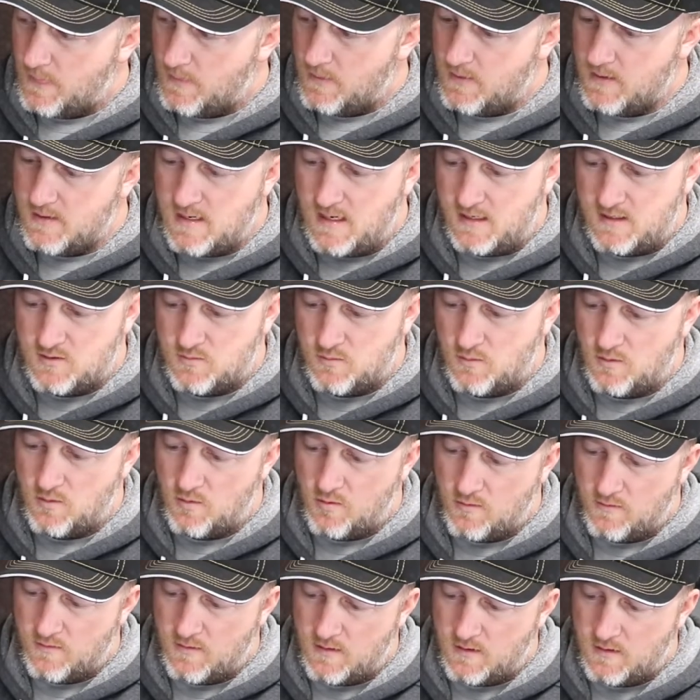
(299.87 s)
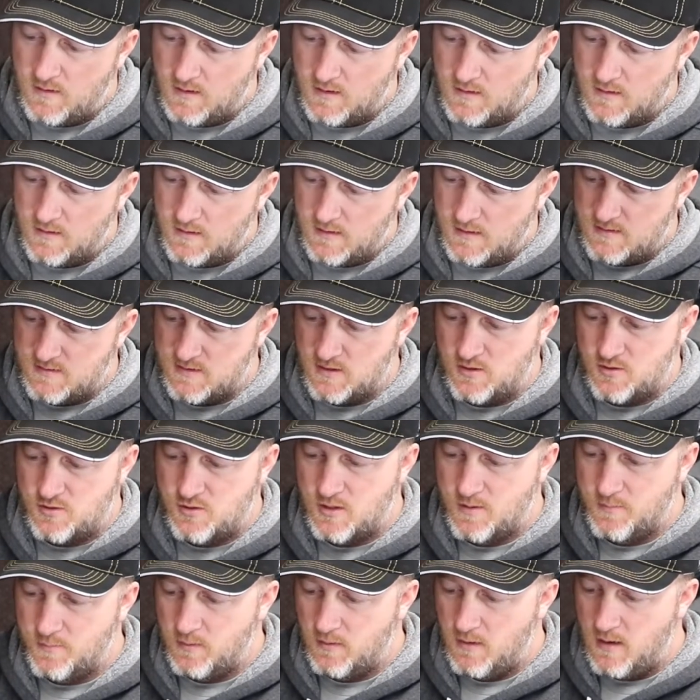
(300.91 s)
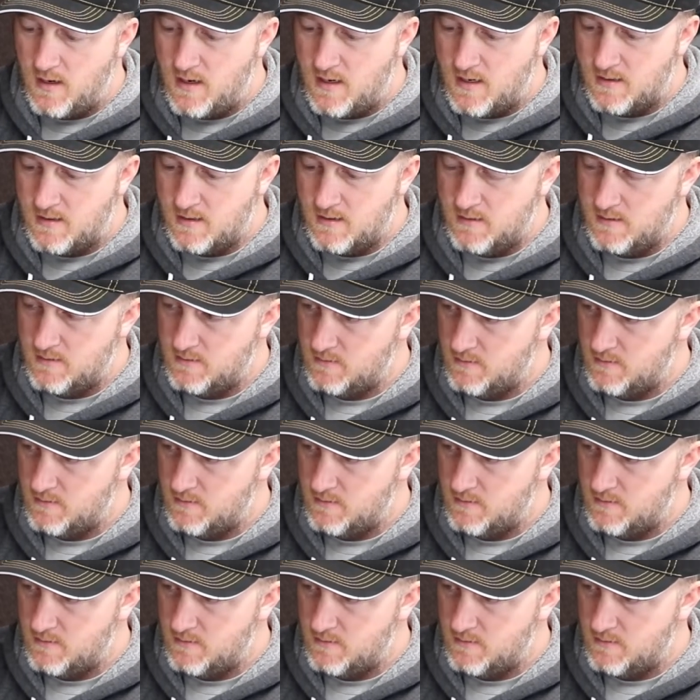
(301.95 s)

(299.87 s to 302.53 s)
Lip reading: The next one over is your trip log.